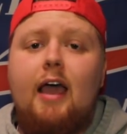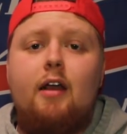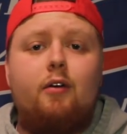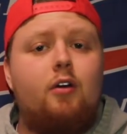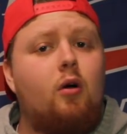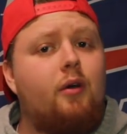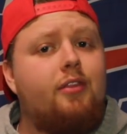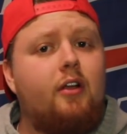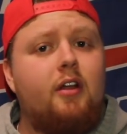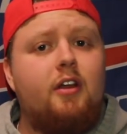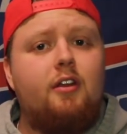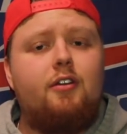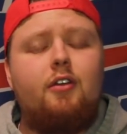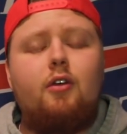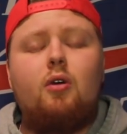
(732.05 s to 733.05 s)
I don't know what they're
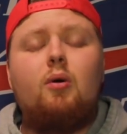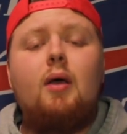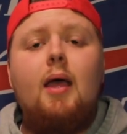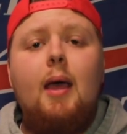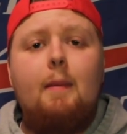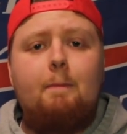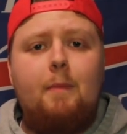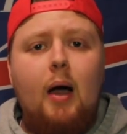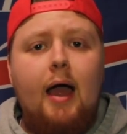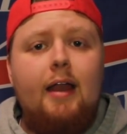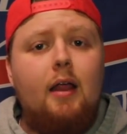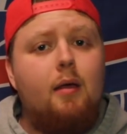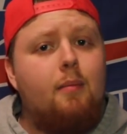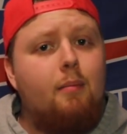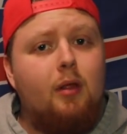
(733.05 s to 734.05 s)
gonna do,
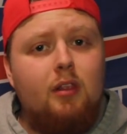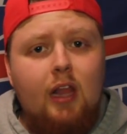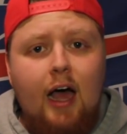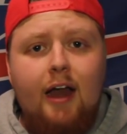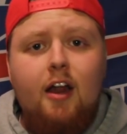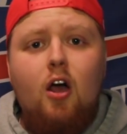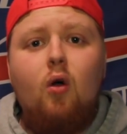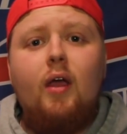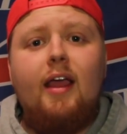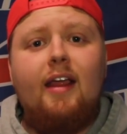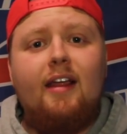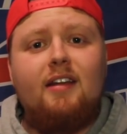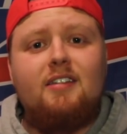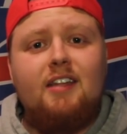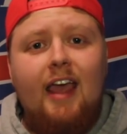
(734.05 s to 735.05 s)
but Milano
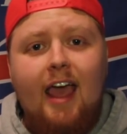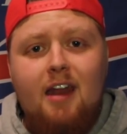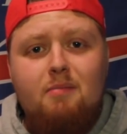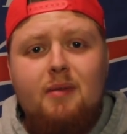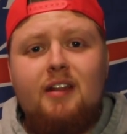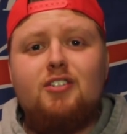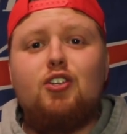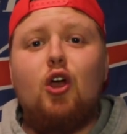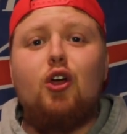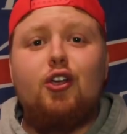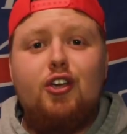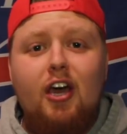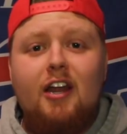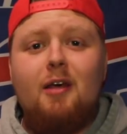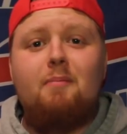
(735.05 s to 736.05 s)
and Edmonds are
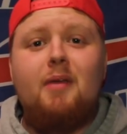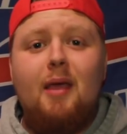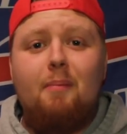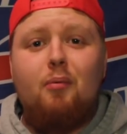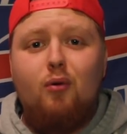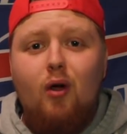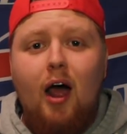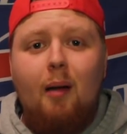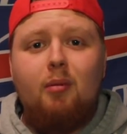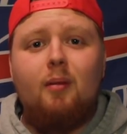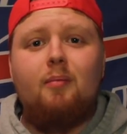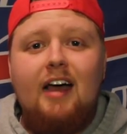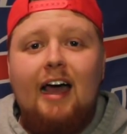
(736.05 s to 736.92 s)
gonna be a problem.